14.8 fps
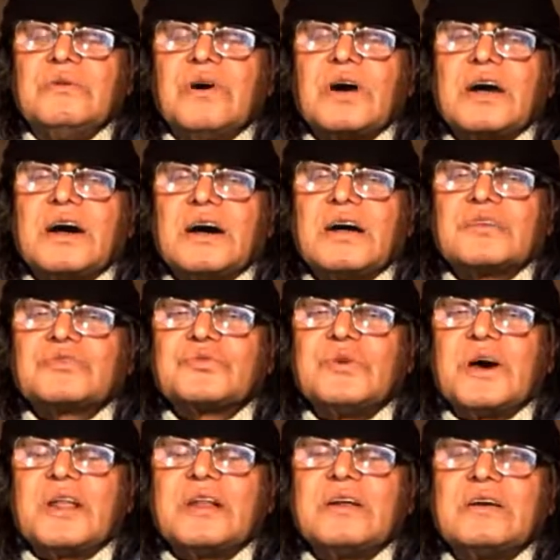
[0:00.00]
occurs
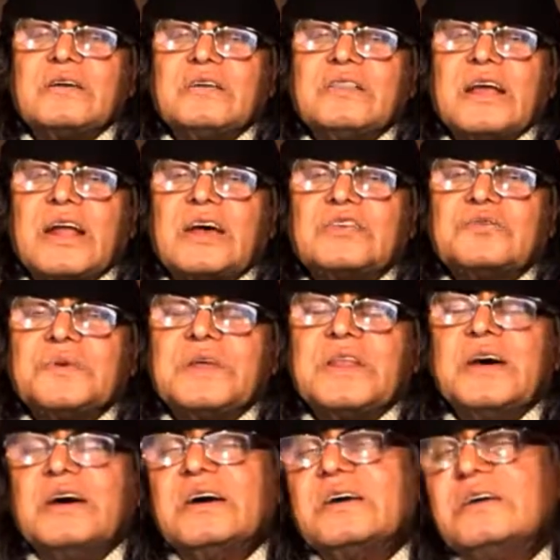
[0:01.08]
when there has
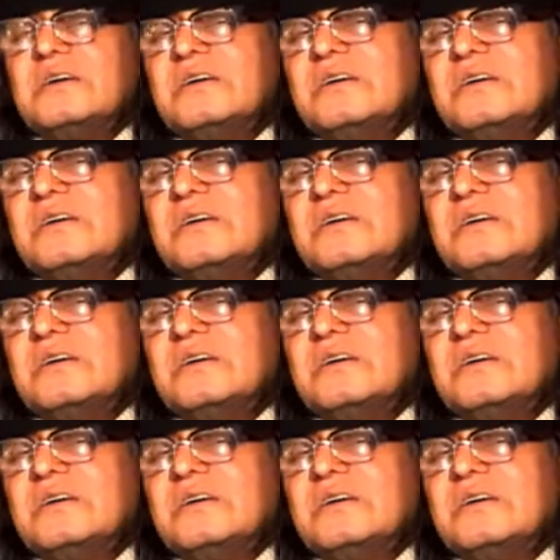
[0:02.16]
been a